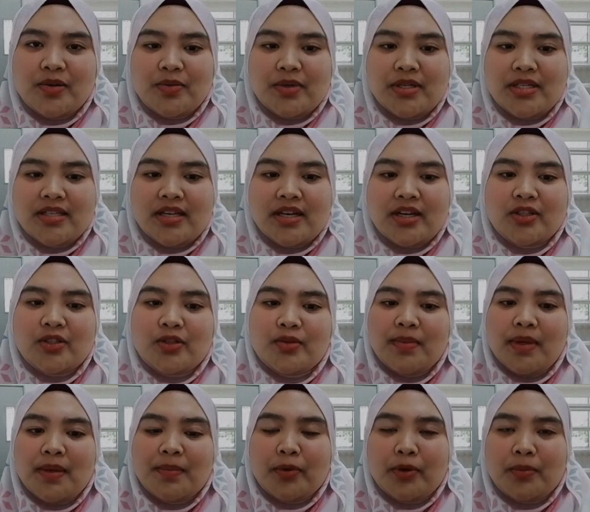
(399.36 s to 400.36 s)
We start to
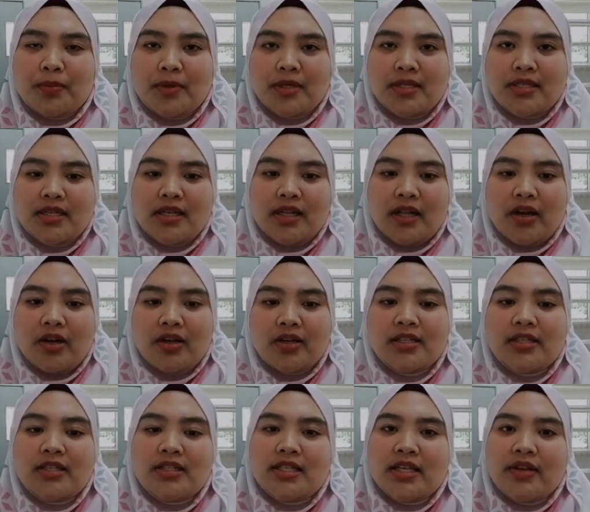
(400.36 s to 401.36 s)
make proposal
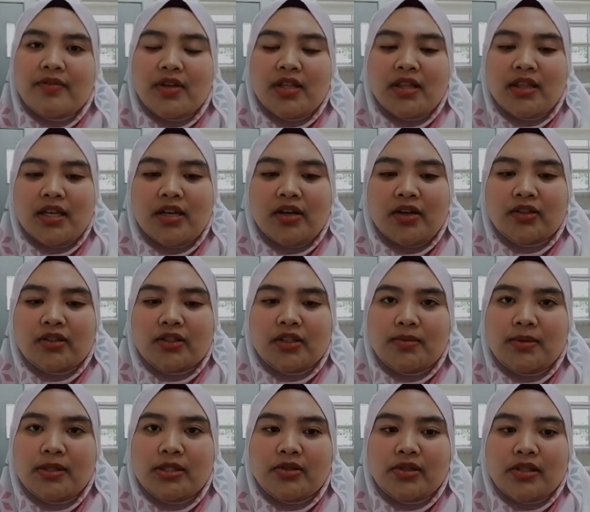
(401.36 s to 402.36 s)
on 17
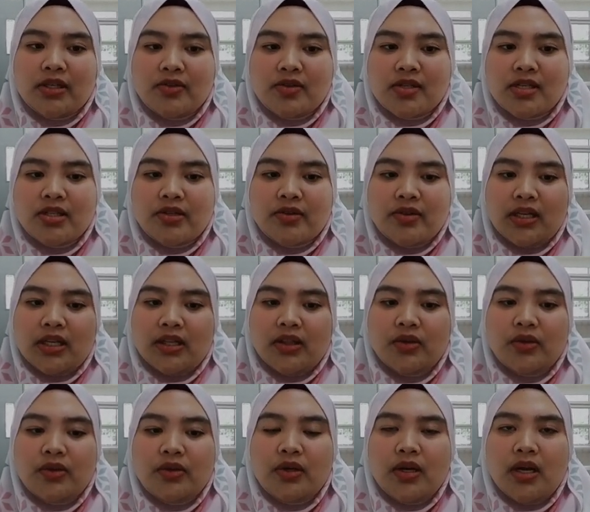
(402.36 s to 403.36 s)
October
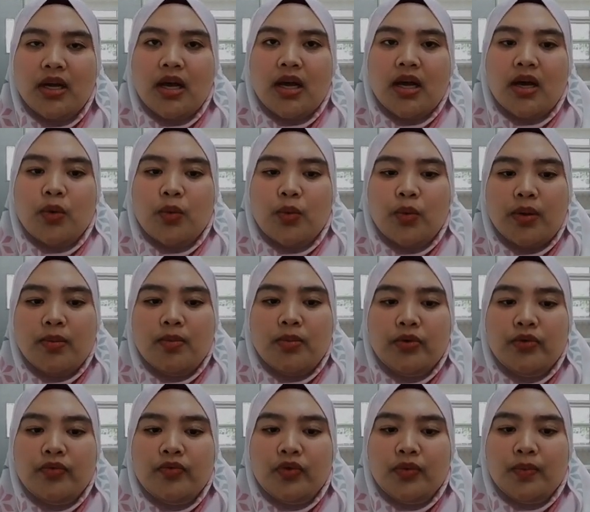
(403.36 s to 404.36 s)
2022. We
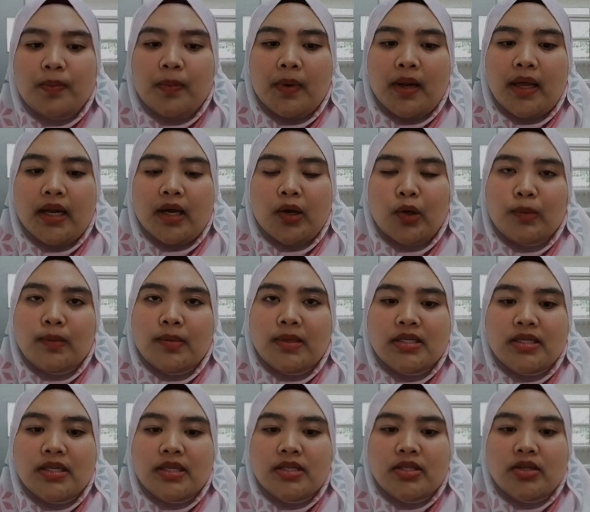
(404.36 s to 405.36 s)
move to plan our
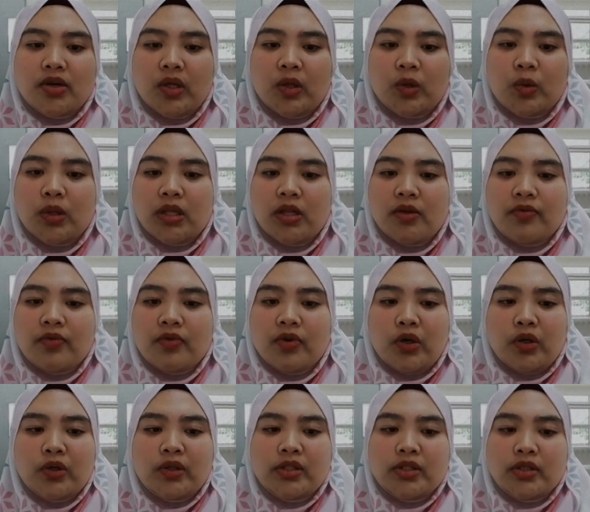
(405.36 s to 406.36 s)
business on
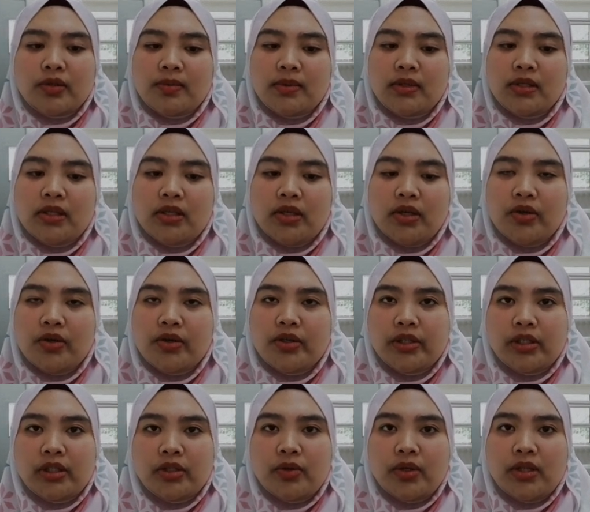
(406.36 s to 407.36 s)
24 October.
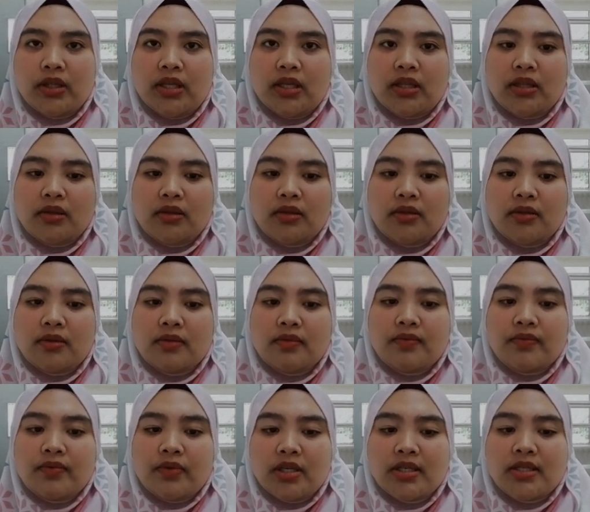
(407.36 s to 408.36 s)
On
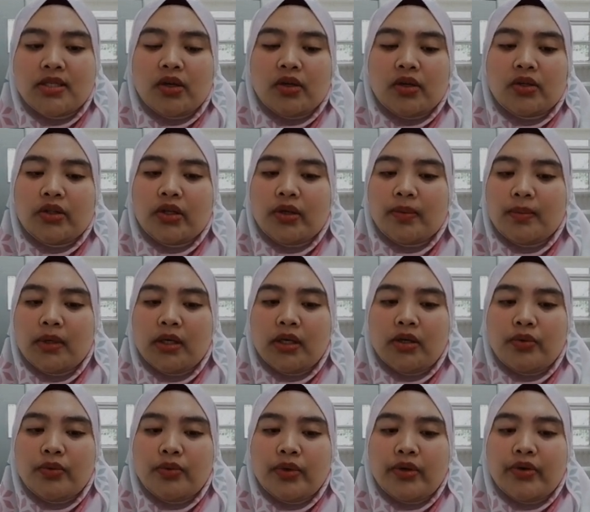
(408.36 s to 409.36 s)
21st October,
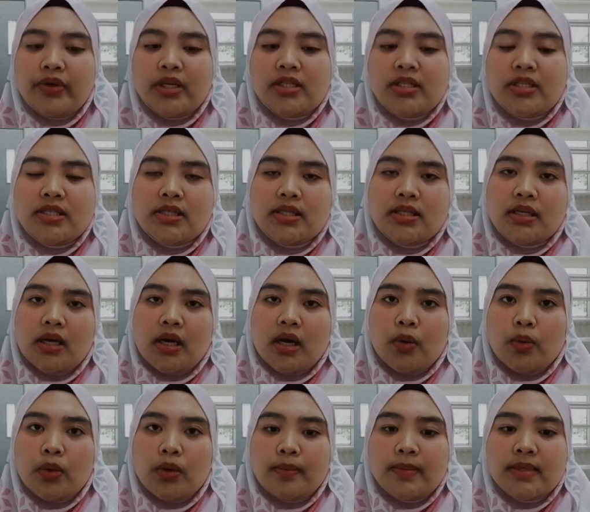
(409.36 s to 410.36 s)
we register
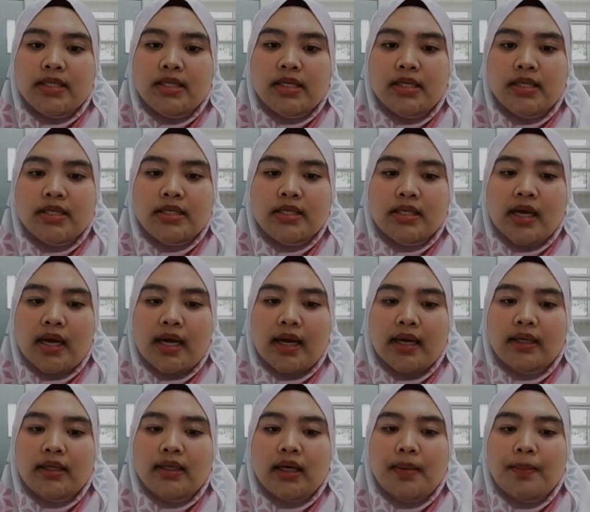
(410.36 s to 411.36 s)
our business
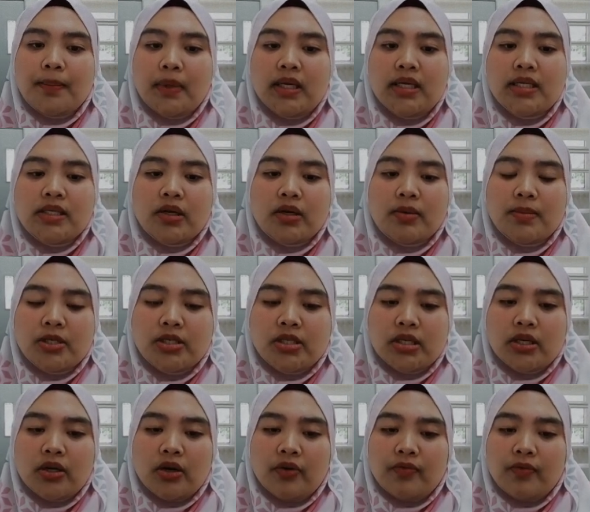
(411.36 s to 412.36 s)
at Companies
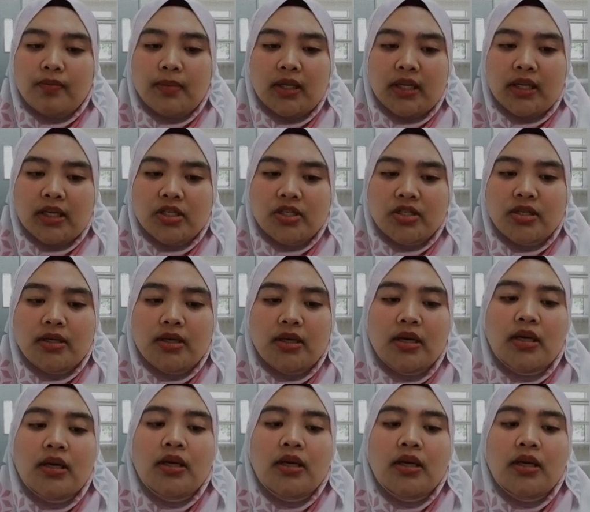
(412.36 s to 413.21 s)
Commission of Malaysia.